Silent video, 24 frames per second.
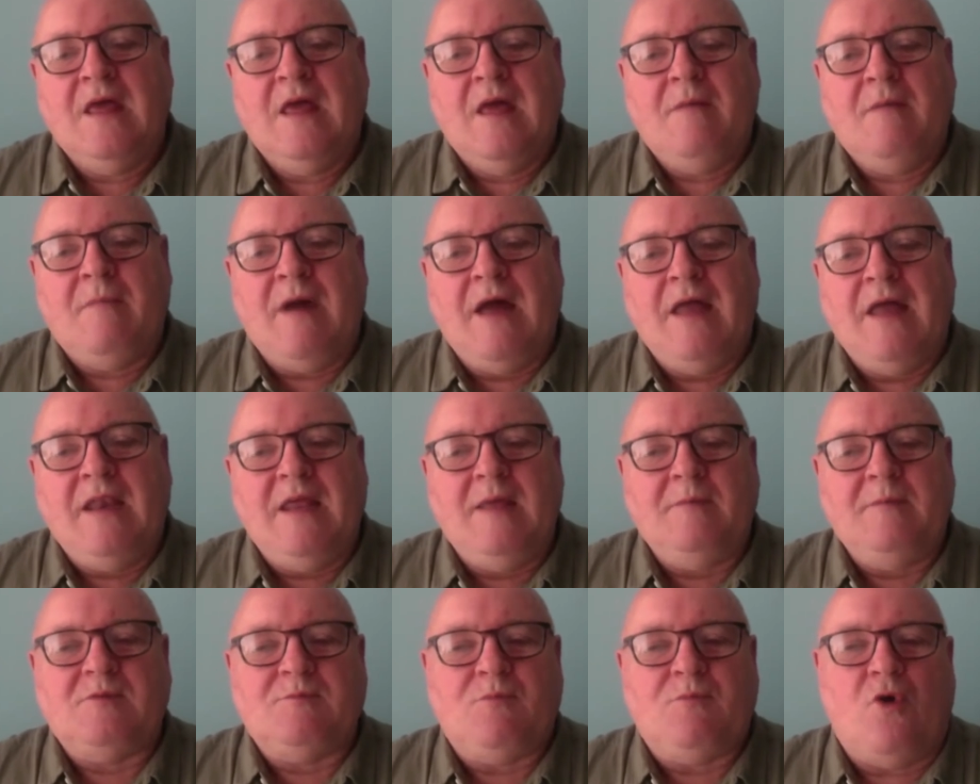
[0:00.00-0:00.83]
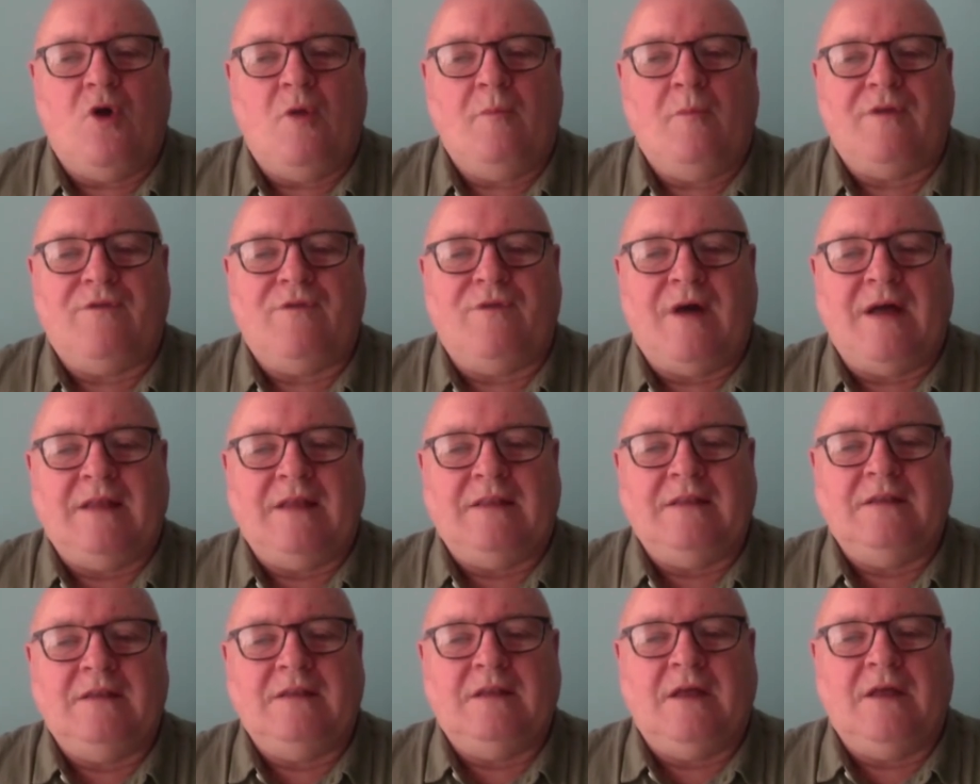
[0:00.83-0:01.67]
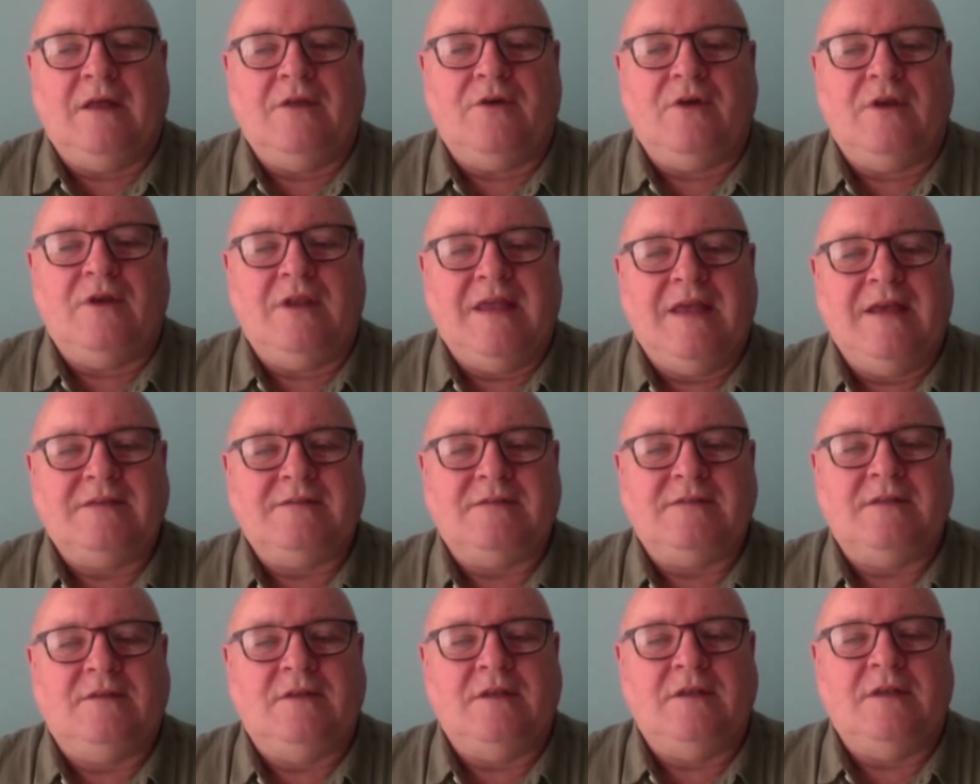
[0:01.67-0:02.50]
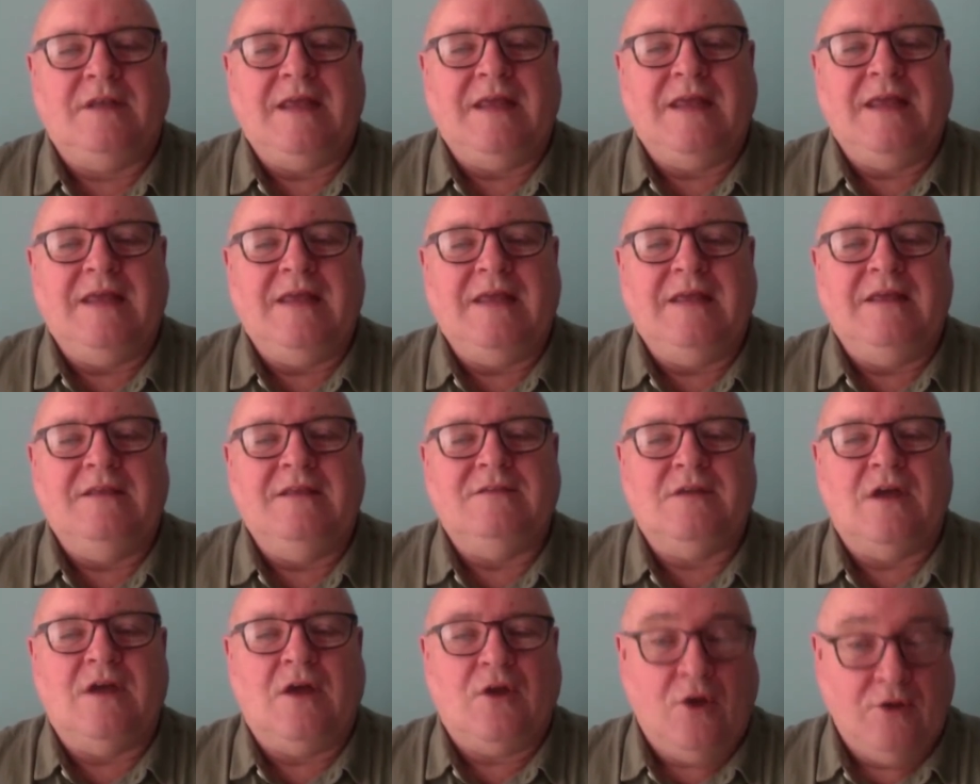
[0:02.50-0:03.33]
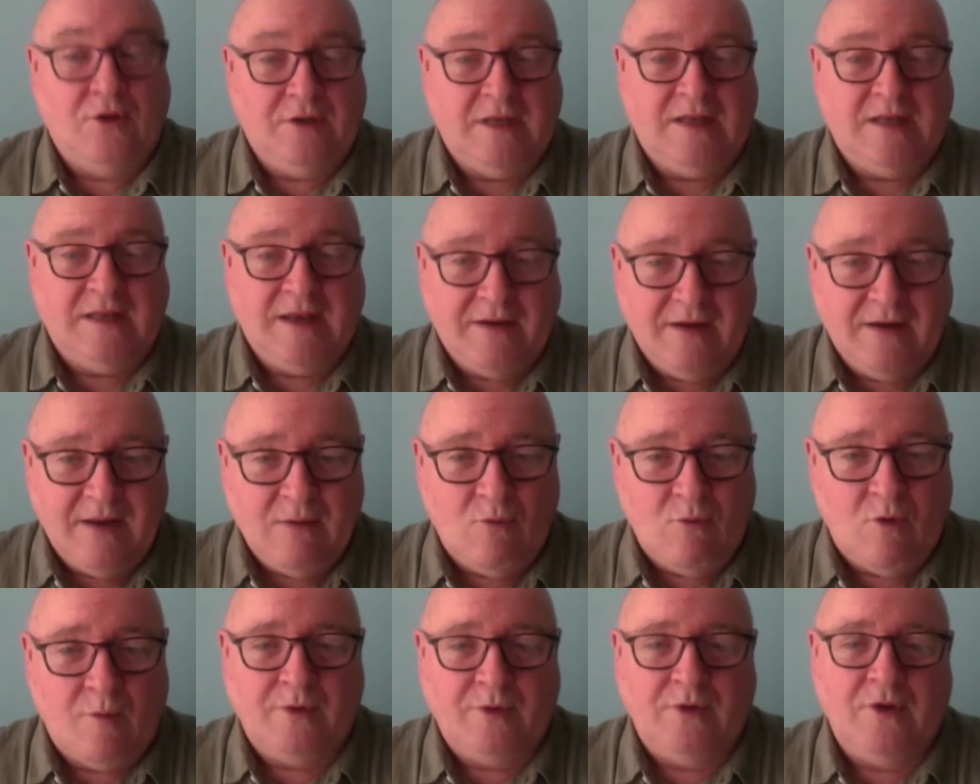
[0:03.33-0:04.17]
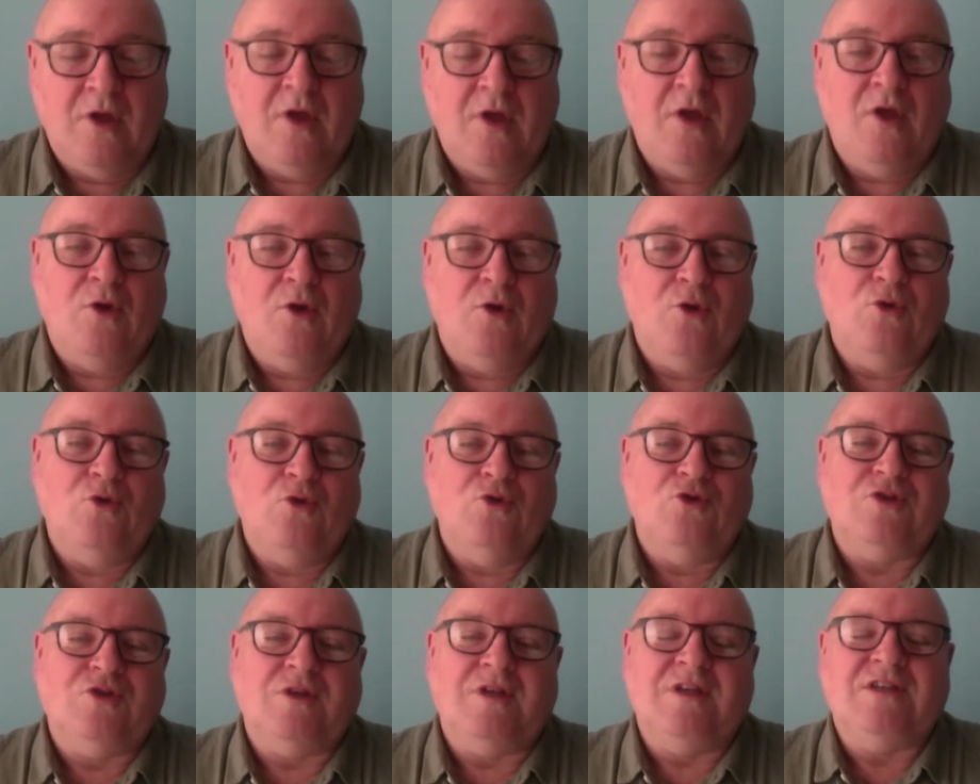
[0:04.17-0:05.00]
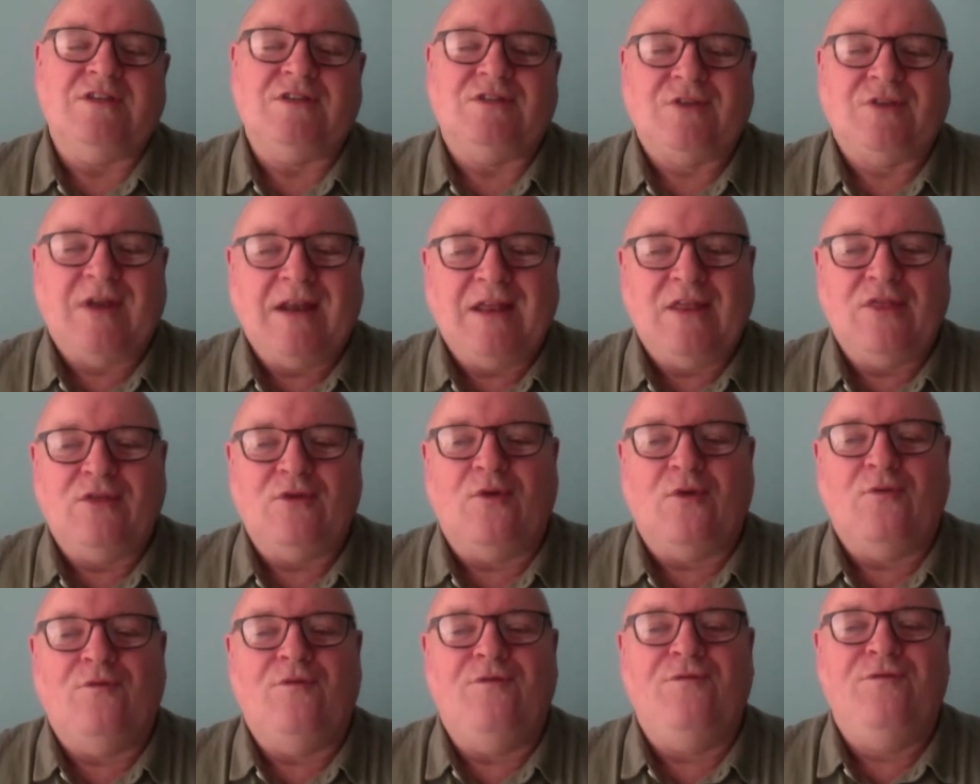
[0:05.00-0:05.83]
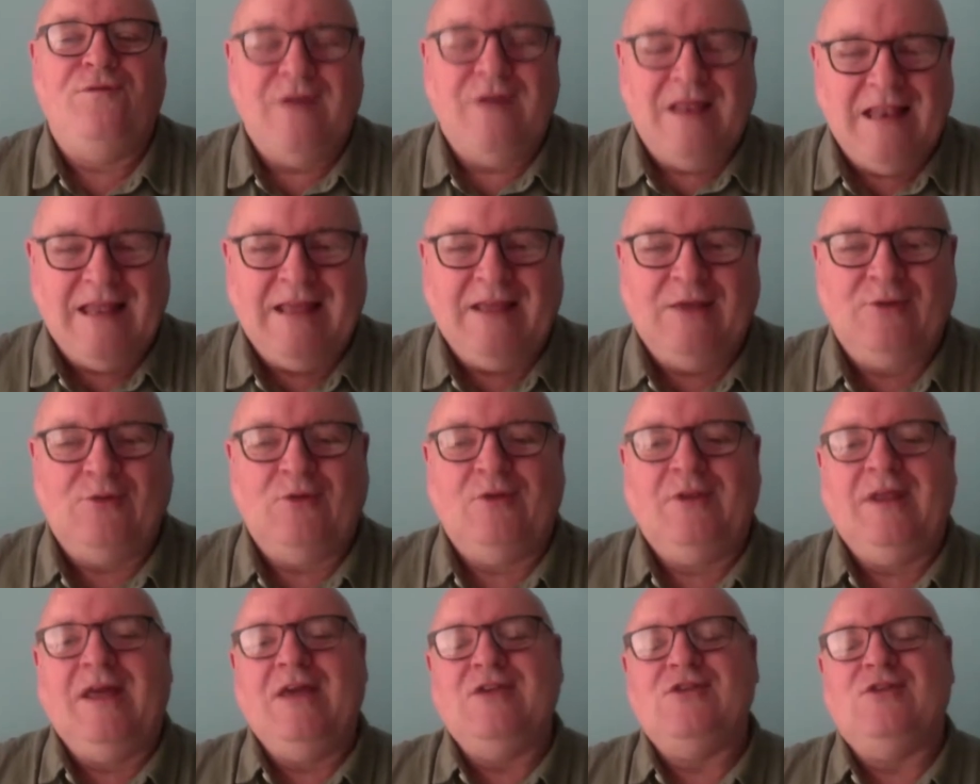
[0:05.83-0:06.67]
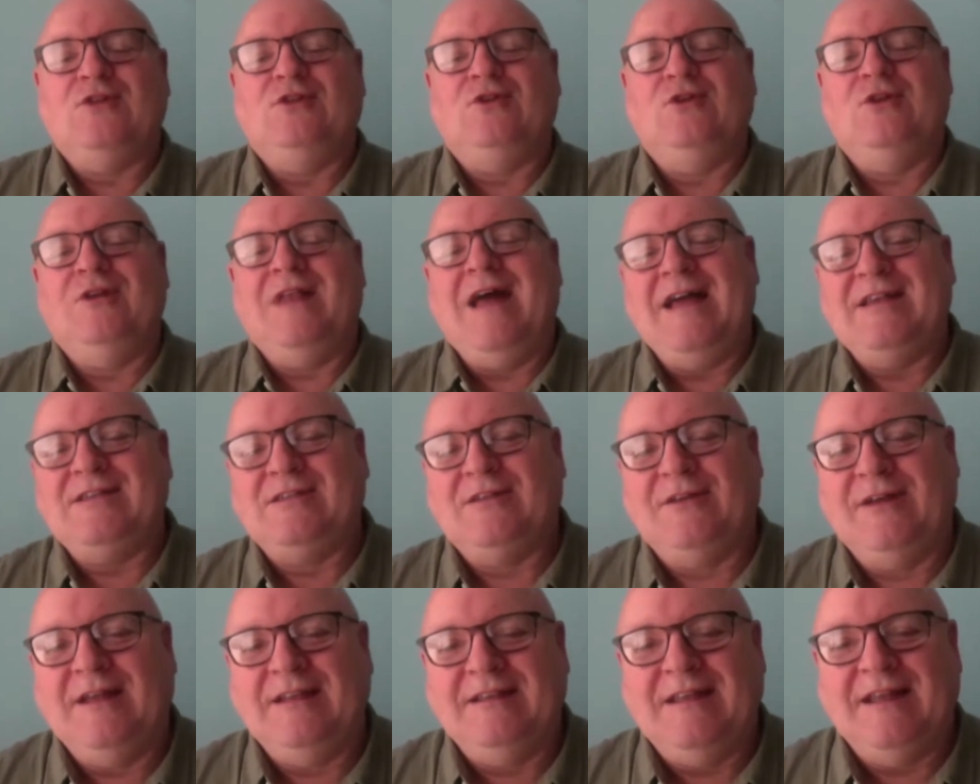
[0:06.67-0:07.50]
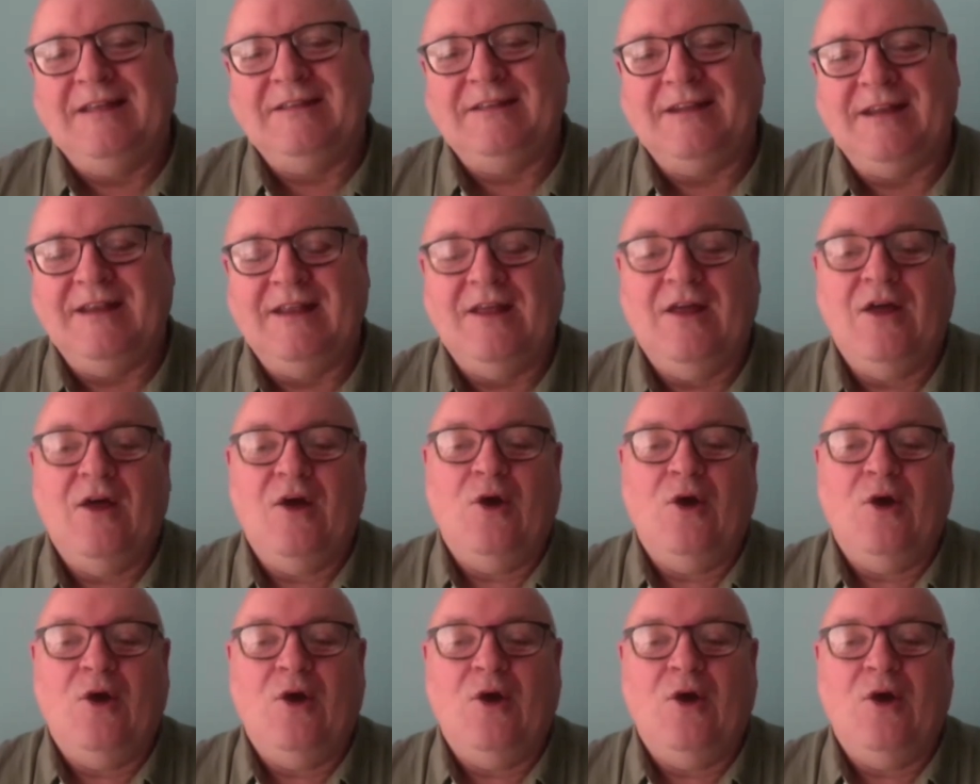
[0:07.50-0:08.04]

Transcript: My name's Paul McFadden, and our guest today is a County Derry woman whose strength of feeling in relation to national identity